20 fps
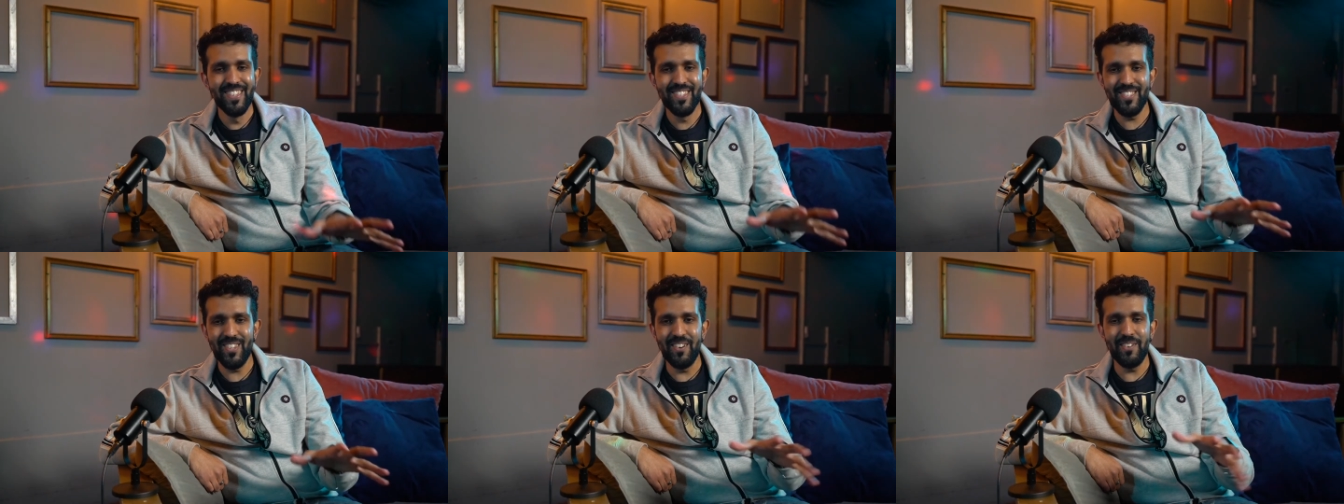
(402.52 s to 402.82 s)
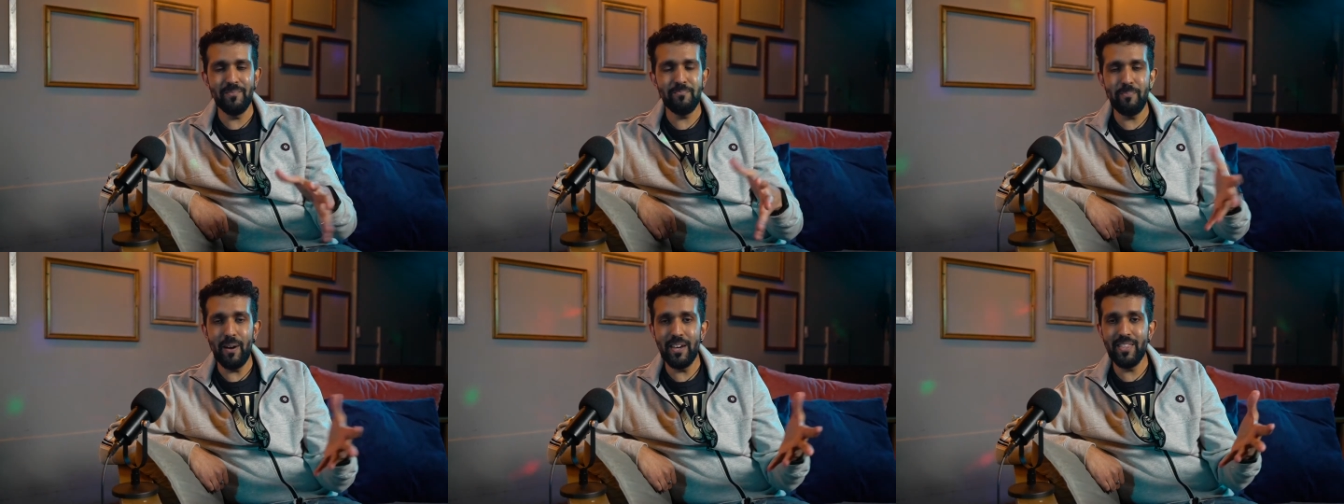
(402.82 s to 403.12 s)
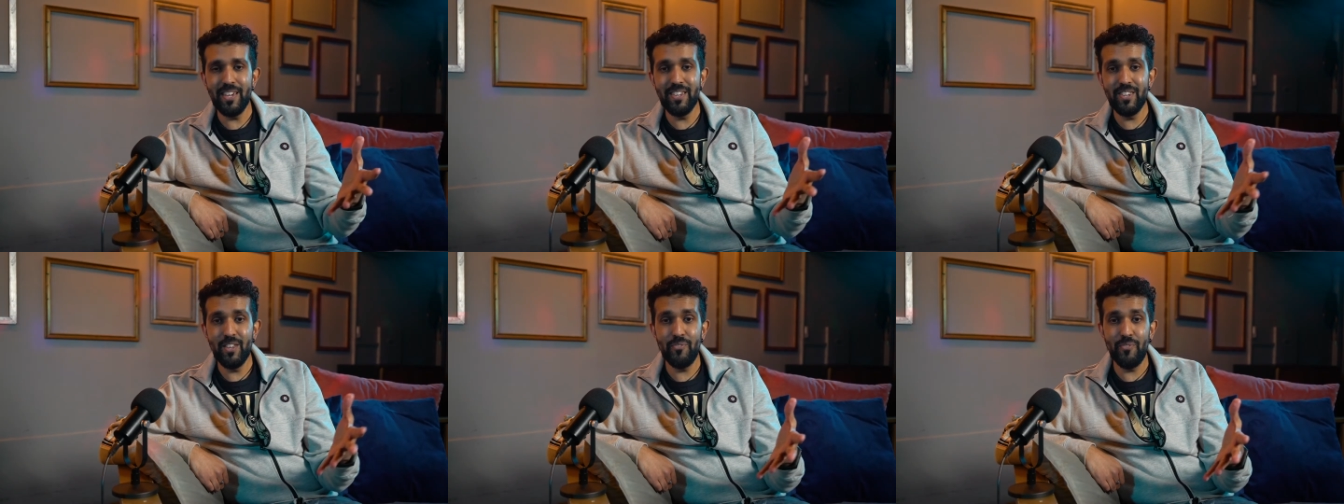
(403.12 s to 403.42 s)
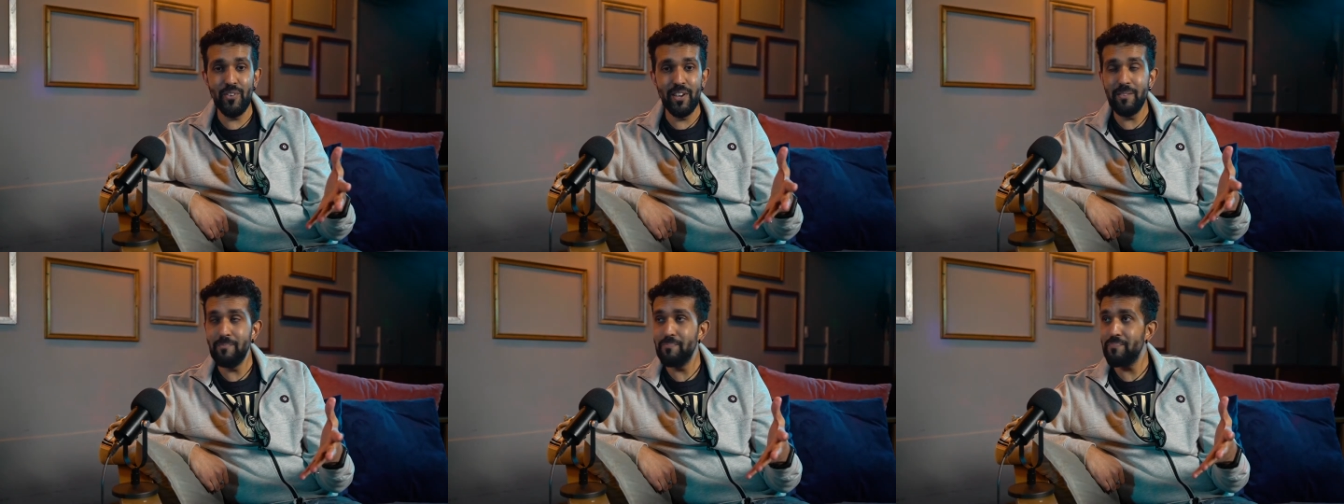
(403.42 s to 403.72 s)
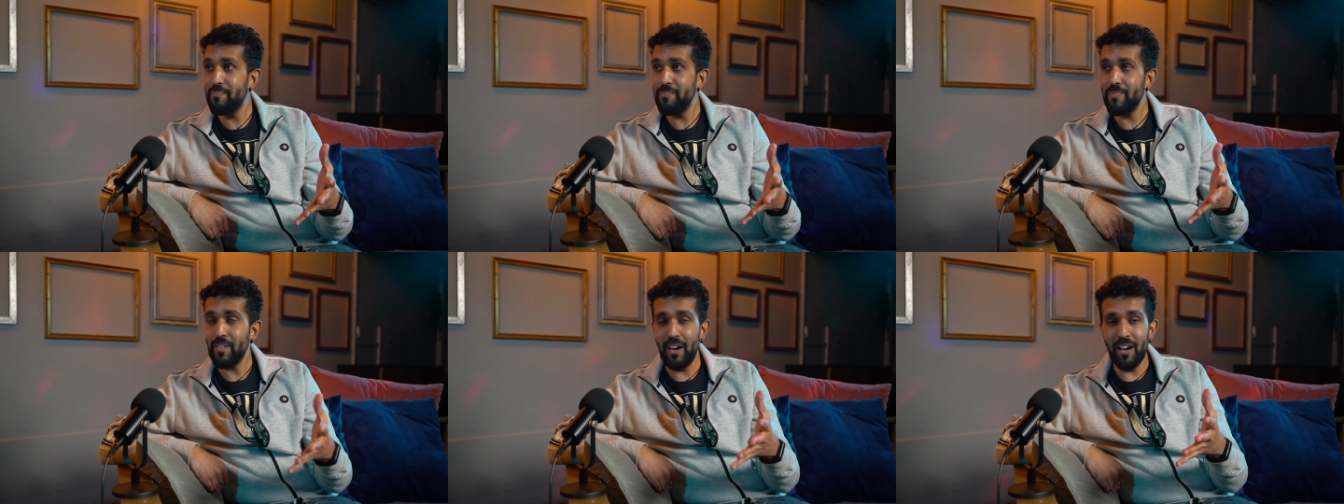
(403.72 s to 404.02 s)
So by the end oh. of it,
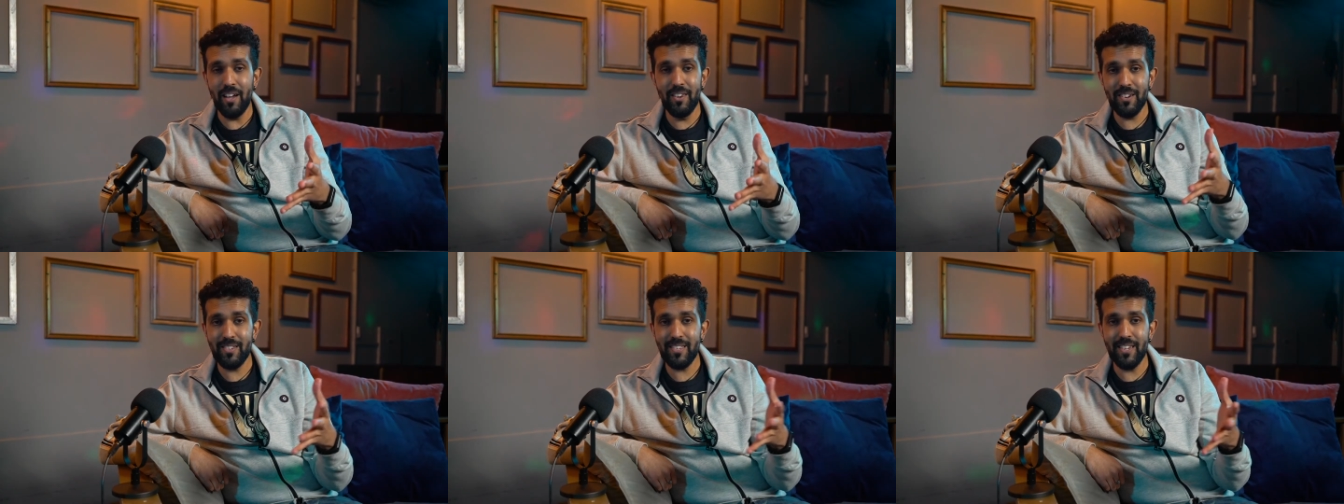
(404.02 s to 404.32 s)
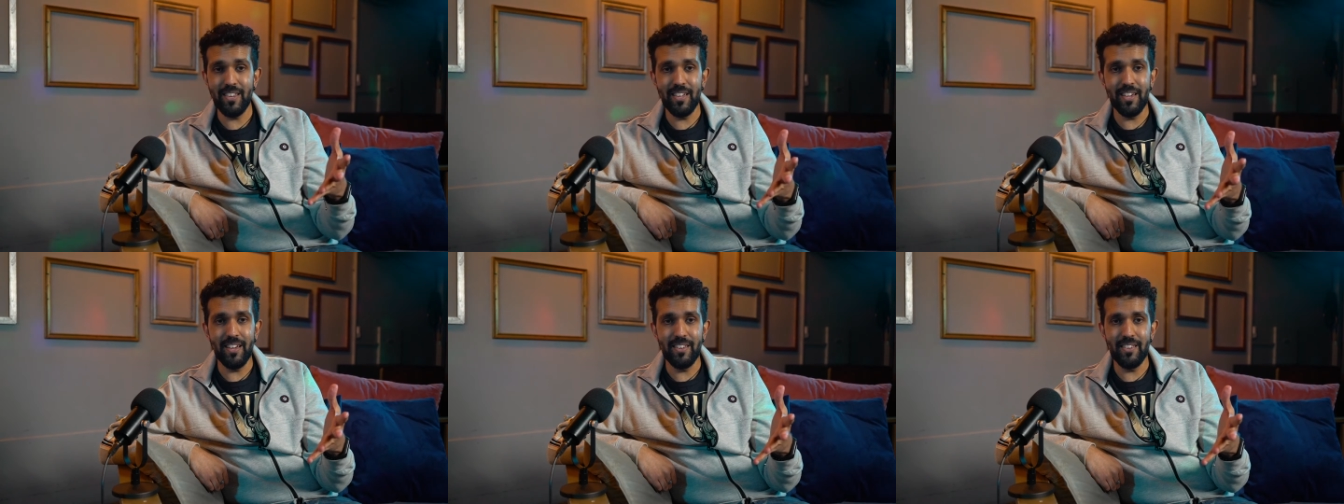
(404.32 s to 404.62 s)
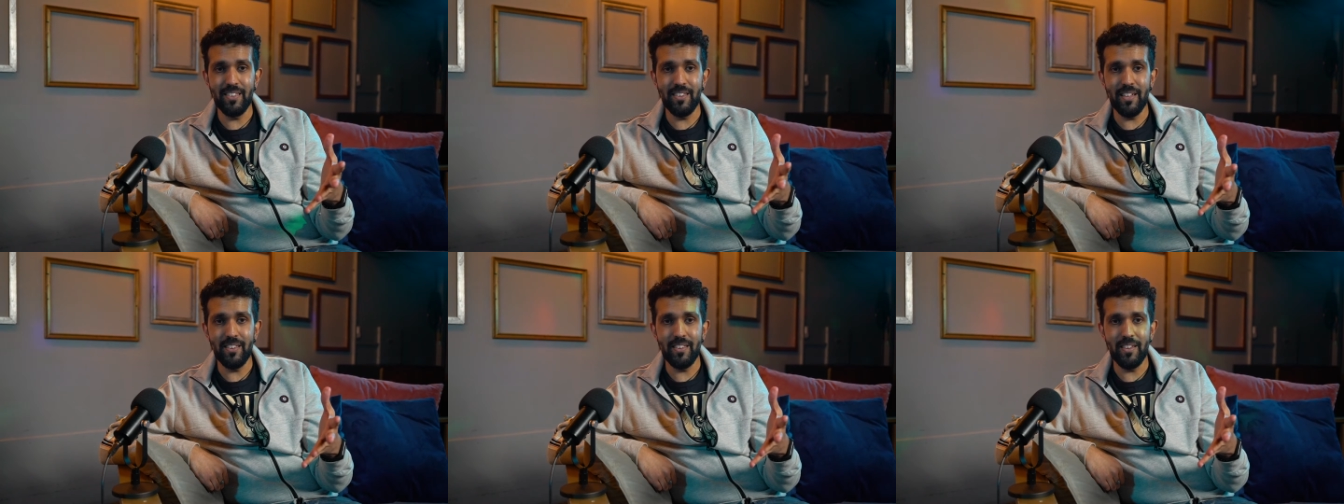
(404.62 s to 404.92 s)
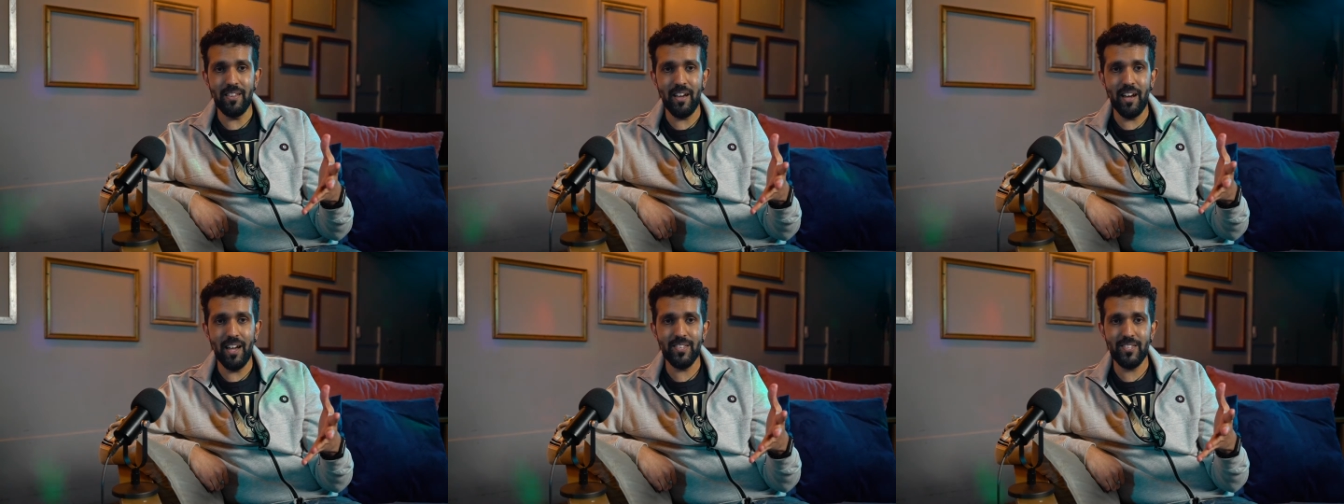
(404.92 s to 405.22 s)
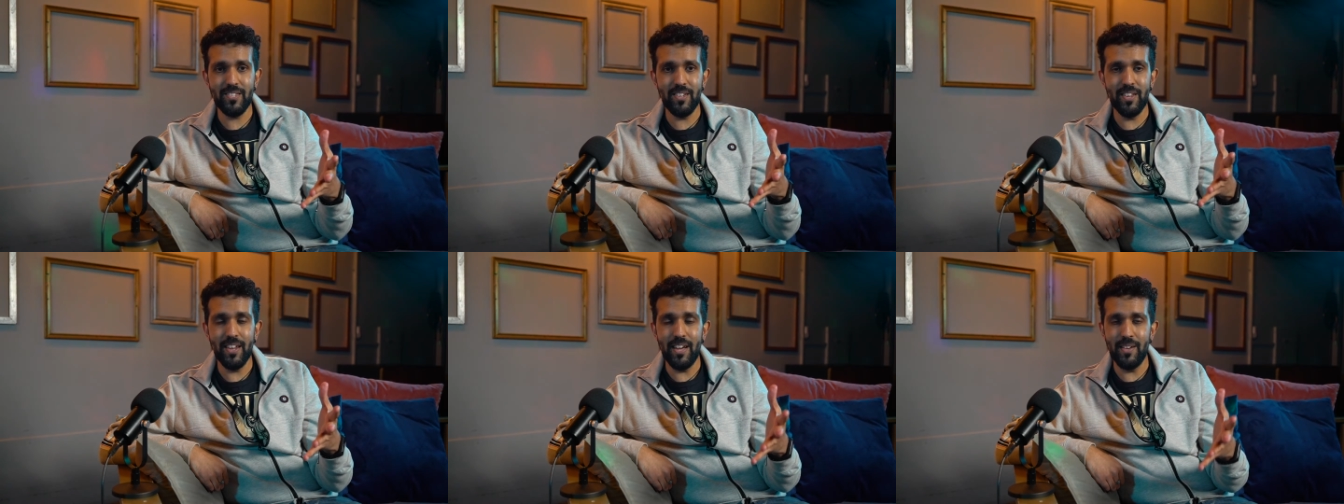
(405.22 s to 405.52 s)
I looked at it and, and I had
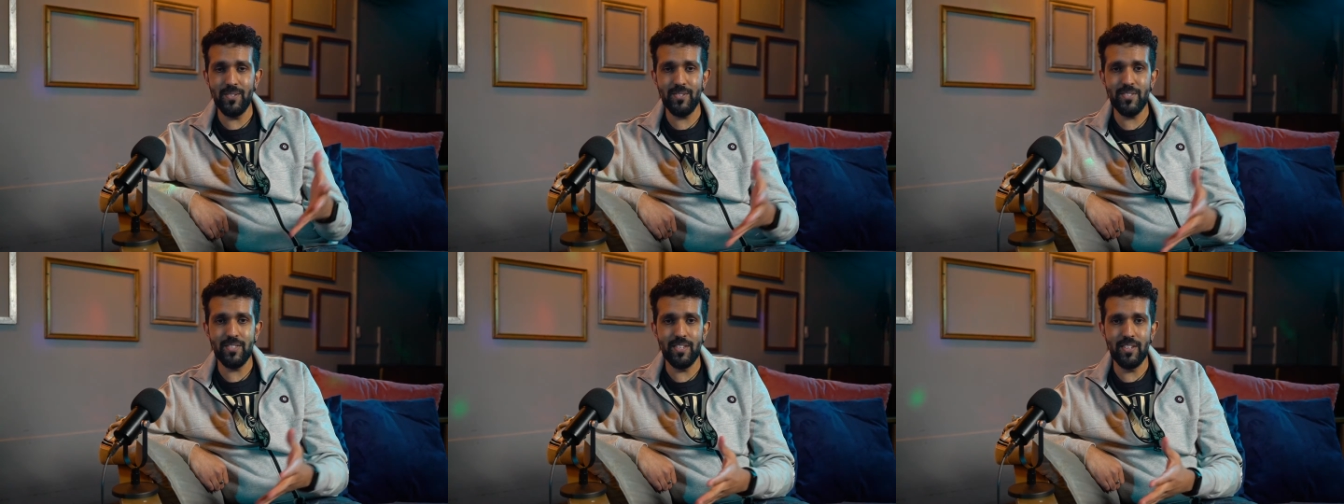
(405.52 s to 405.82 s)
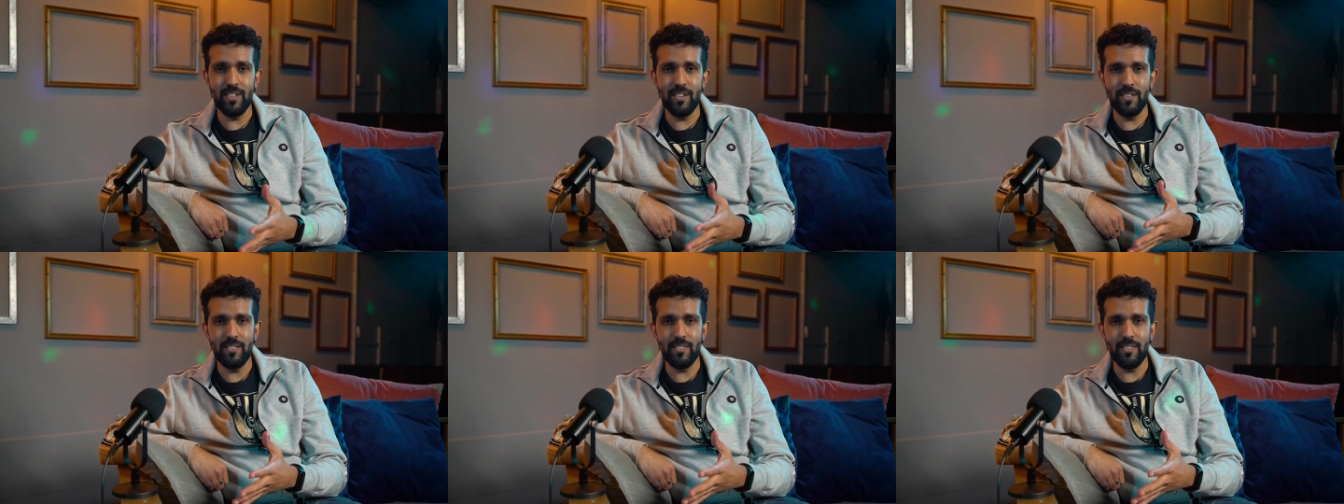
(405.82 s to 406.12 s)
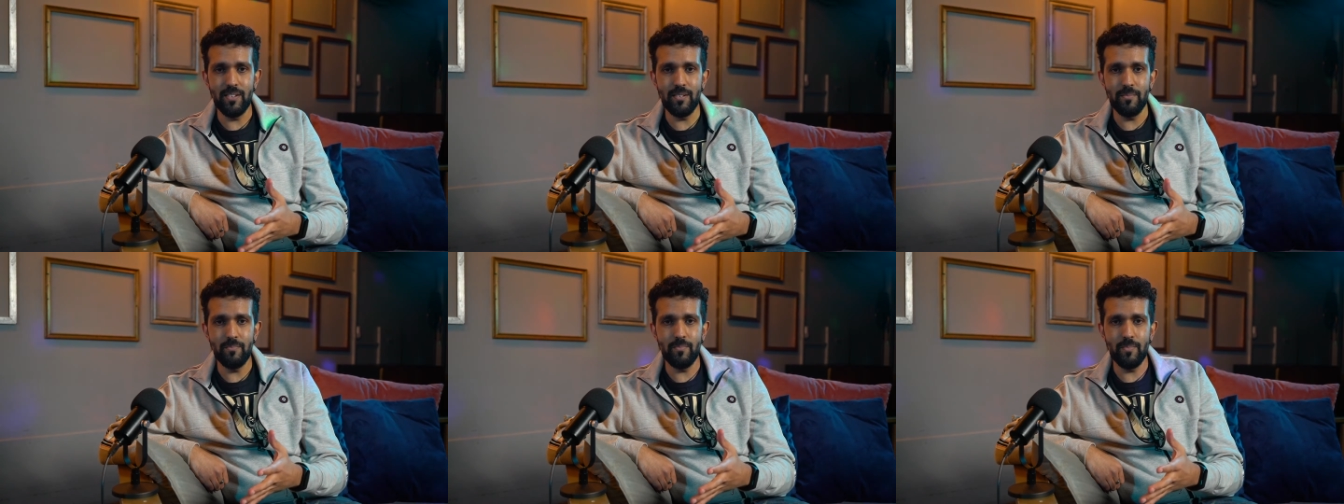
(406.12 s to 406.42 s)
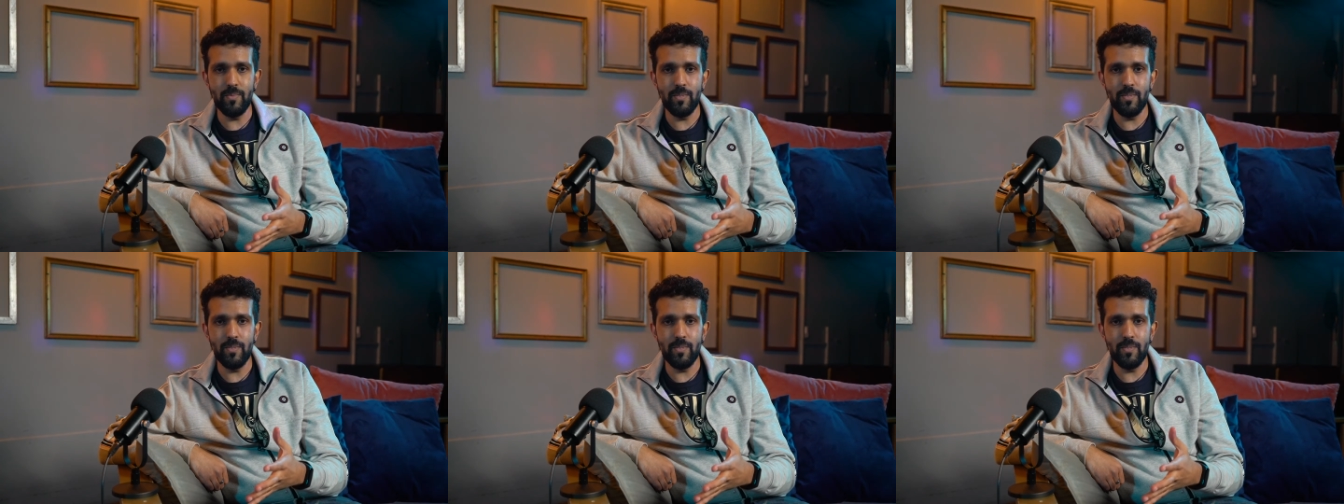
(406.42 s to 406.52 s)
to announce the, the,